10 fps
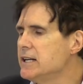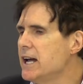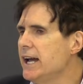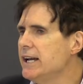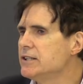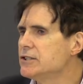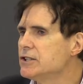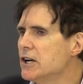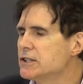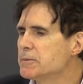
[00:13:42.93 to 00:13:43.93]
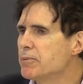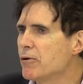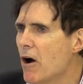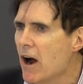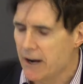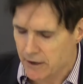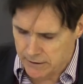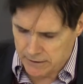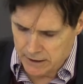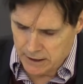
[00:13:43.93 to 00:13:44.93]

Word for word: days just prior